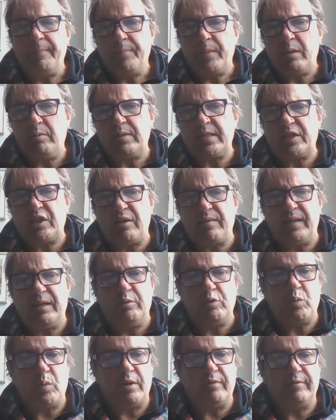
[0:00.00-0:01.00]
He
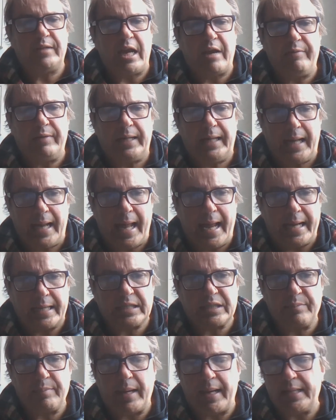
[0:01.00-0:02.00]
was one of David
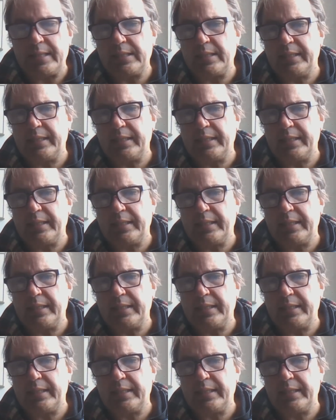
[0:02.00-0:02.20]
Clark's mates.